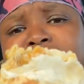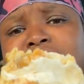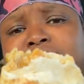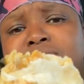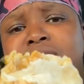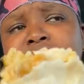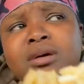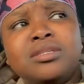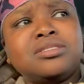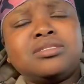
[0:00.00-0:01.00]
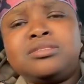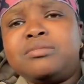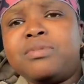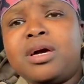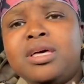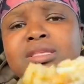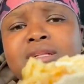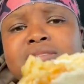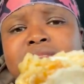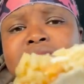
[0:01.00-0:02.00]
or some
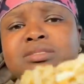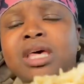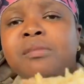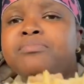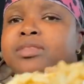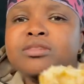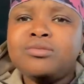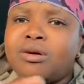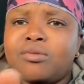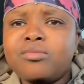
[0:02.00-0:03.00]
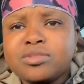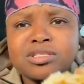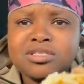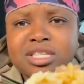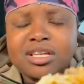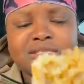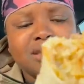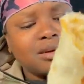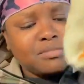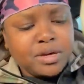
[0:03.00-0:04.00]
onions or something, you know, zest it
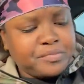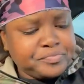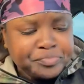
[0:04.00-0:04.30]
up. But,